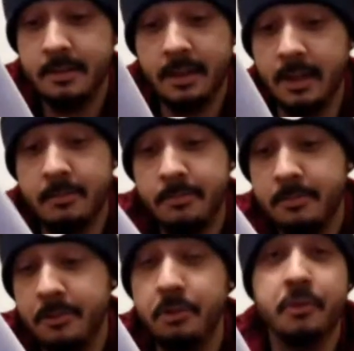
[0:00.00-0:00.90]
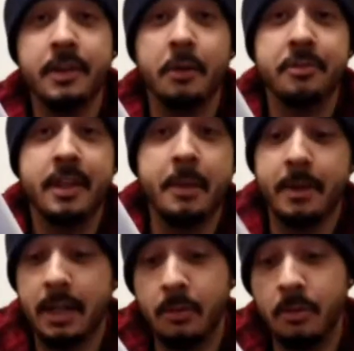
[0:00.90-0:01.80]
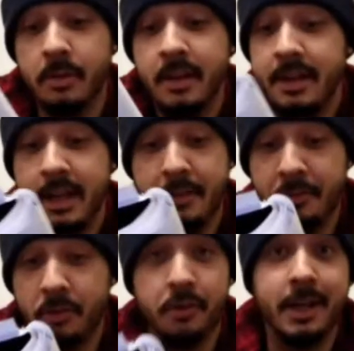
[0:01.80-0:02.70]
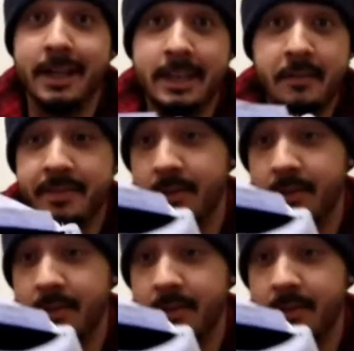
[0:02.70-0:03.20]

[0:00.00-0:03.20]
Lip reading: Yeah, there's nothing else to say about that one. If you got that, give